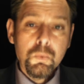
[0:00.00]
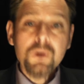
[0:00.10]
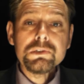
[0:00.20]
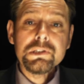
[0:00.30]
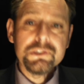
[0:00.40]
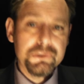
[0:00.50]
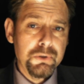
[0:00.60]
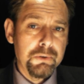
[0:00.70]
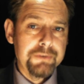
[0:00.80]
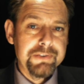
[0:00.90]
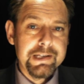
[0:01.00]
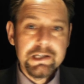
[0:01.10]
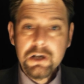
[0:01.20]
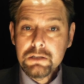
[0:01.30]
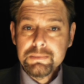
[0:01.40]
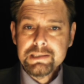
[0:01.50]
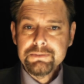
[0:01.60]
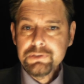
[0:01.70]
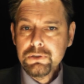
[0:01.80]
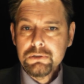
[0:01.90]
What's the story for the
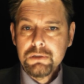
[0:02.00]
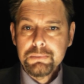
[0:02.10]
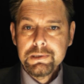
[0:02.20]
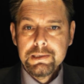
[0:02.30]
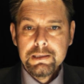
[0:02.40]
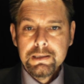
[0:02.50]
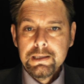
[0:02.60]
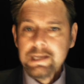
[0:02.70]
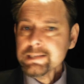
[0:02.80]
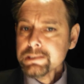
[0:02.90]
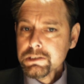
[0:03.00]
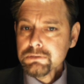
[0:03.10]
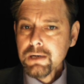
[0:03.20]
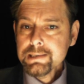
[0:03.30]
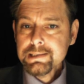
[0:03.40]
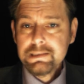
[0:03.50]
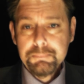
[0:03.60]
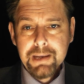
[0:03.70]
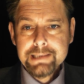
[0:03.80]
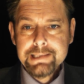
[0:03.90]
economies of Europe? Is the crisis
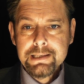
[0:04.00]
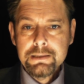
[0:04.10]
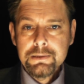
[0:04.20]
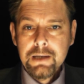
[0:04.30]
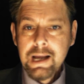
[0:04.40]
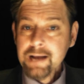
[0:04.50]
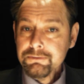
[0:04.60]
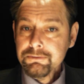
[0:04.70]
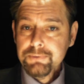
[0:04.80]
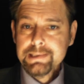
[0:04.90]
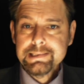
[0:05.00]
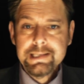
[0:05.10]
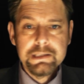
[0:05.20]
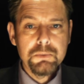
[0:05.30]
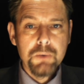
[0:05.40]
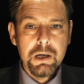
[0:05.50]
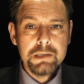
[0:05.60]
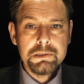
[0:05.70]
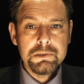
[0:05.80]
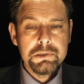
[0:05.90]
abating? Have we seen the
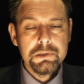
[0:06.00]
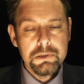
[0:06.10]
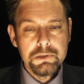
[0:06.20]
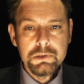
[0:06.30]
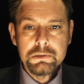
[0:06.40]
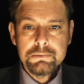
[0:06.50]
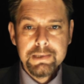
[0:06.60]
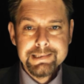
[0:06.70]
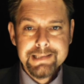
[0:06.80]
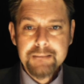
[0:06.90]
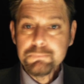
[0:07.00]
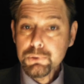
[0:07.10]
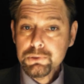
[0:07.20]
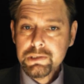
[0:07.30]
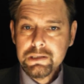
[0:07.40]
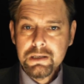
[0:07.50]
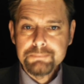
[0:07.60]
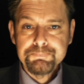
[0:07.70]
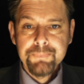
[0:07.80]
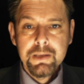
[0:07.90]
worst? Or is there more to
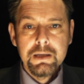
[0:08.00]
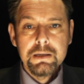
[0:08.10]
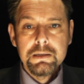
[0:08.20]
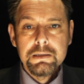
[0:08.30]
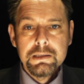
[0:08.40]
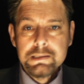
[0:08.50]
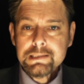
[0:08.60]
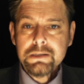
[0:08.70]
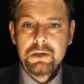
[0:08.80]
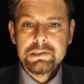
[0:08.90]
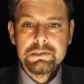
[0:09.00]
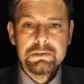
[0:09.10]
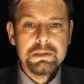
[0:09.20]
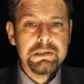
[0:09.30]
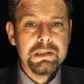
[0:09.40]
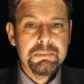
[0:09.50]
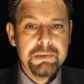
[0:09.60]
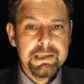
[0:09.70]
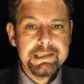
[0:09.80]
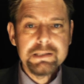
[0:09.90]
come? This article looks at the
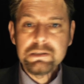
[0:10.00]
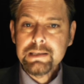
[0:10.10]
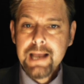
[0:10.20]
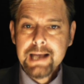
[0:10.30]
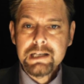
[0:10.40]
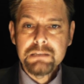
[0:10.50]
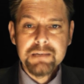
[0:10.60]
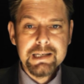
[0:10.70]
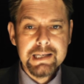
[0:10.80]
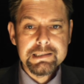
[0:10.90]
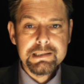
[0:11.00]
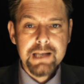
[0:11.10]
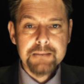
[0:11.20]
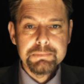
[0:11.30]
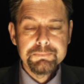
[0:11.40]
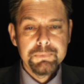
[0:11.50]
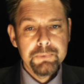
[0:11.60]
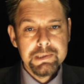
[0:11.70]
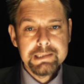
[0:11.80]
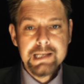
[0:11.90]
political and economic landscape,
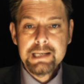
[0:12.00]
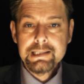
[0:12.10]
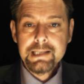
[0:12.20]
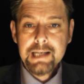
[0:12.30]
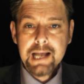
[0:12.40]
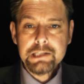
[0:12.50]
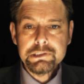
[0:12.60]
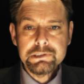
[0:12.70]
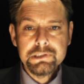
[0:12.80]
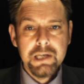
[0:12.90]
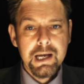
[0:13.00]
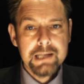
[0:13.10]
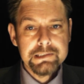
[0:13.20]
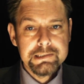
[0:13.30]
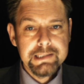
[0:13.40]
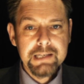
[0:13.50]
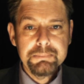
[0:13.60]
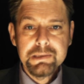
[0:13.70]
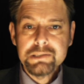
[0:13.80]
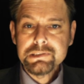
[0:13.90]
with Italian elections and a
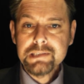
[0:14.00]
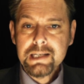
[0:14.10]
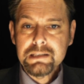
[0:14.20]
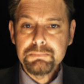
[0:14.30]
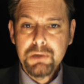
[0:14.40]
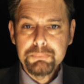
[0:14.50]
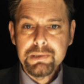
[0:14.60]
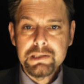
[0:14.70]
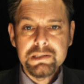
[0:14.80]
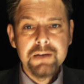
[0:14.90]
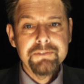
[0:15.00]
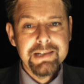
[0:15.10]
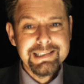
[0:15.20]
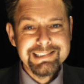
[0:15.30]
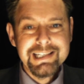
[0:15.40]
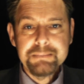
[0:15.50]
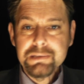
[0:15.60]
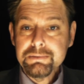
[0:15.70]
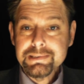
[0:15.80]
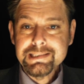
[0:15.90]
deeply unsettled populace feeling
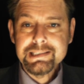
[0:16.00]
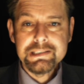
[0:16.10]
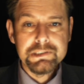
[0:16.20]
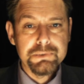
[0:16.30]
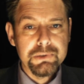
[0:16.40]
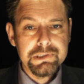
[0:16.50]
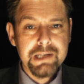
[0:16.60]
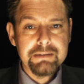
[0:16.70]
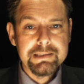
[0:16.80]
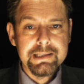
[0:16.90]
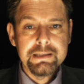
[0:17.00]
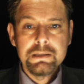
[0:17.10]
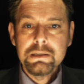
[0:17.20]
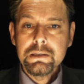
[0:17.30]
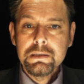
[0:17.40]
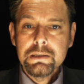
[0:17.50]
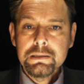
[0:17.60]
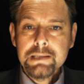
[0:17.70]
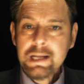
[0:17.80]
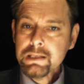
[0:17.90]
deeply resistant to austerity.
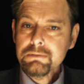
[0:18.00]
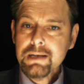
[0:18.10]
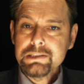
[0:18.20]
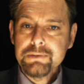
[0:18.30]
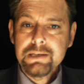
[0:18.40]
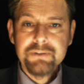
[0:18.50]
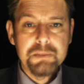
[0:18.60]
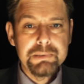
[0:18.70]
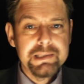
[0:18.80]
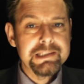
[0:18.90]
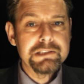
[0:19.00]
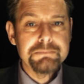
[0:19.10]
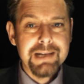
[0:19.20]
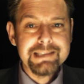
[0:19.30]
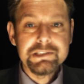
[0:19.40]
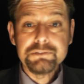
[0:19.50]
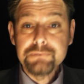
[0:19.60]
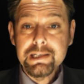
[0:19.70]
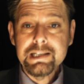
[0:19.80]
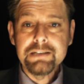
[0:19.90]
Can the rhetoric of our political masters
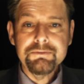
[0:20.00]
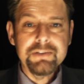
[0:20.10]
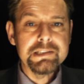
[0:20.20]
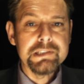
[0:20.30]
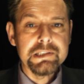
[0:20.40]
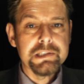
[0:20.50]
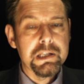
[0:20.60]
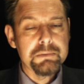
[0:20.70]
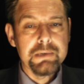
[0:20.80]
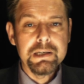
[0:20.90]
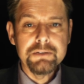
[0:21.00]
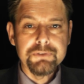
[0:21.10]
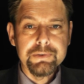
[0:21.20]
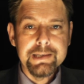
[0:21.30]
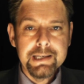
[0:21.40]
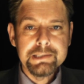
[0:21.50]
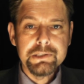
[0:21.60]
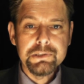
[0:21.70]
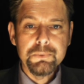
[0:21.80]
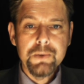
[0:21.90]
really convince us that the recovery is
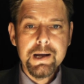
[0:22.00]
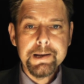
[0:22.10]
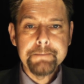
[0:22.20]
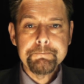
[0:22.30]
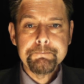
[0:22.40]
underway?